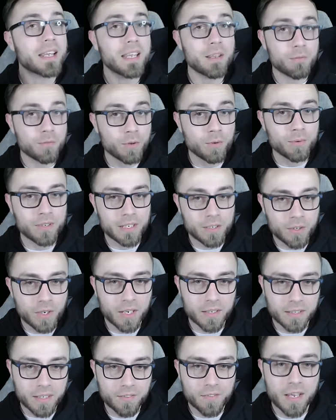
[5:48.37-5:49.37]
If you did
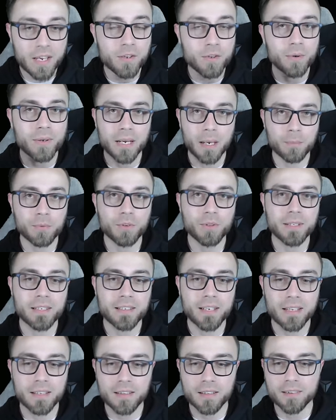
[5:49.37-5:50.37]
not need that, you can absolutely
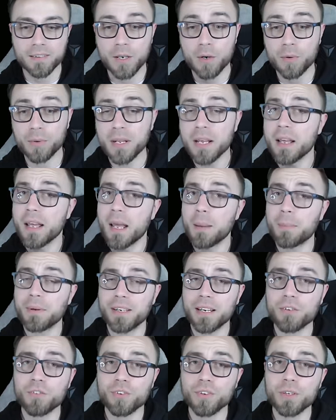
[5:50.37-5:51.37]
take this out and
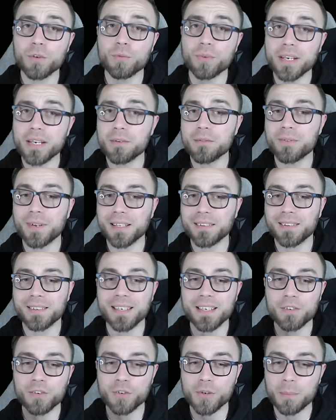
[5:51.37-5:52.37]
potentially reinvest
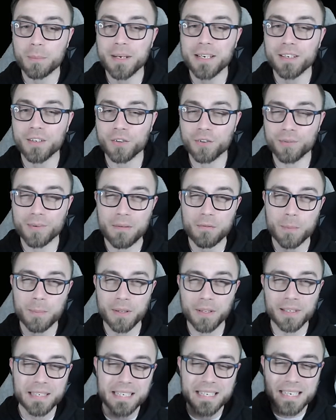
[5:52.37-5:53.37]
into your minion
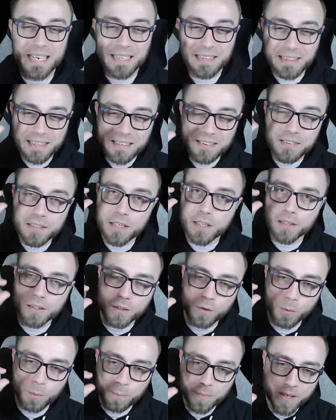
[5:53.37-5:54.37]
survivability at least a
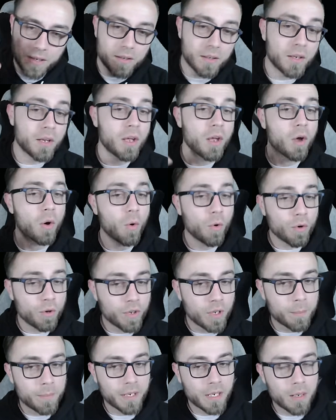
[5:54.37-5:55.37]
little bit, or you
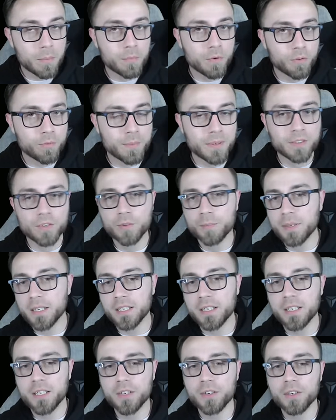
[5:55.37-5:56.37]
could pick up movement
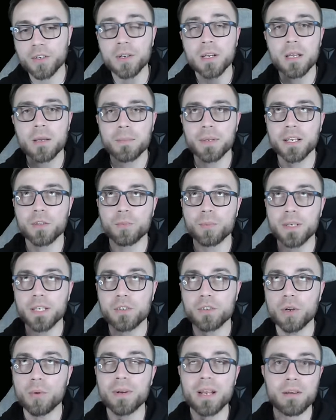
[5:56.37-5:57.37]
speed here because we
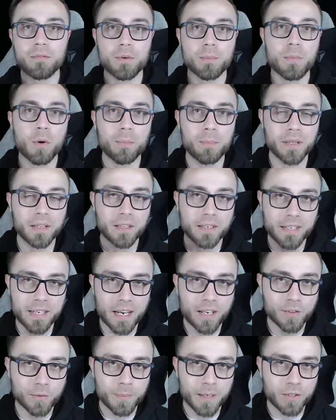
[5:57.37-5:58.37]
don't have a mobility
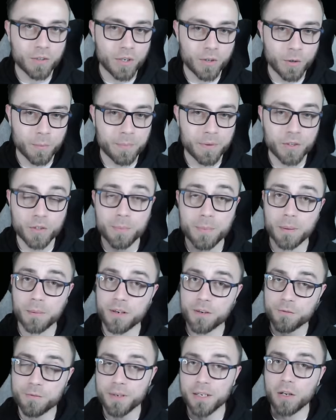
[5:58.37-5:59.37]
aspect on our build to be able
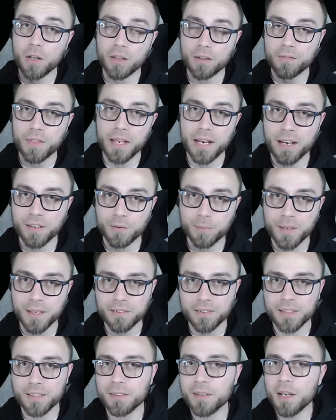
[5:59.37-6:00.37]
to fit all of the
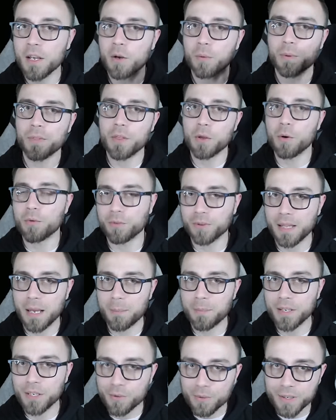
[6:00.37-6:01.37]
aspects in with the
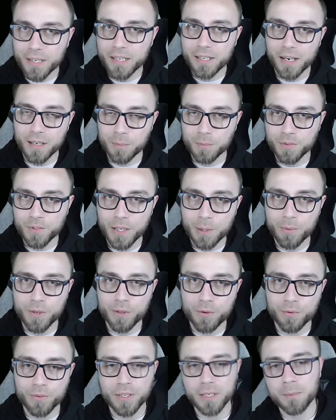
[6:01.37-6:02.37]
overlapping unique items that we're
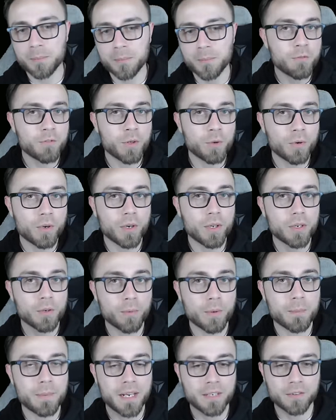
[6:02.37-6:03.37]
using. If you could,
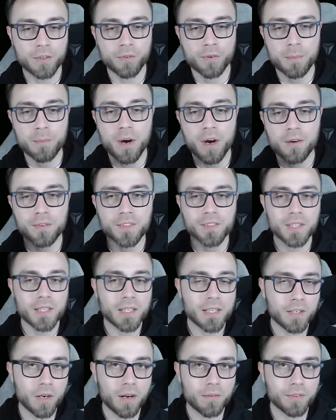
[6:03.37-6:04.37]
you would max out Grim Harvest
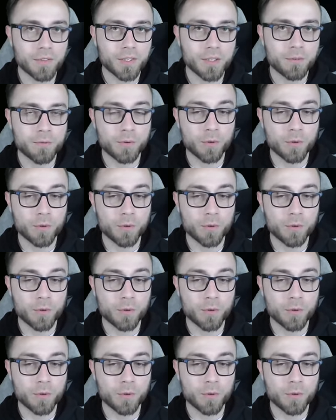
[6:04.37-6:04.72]
and then obviously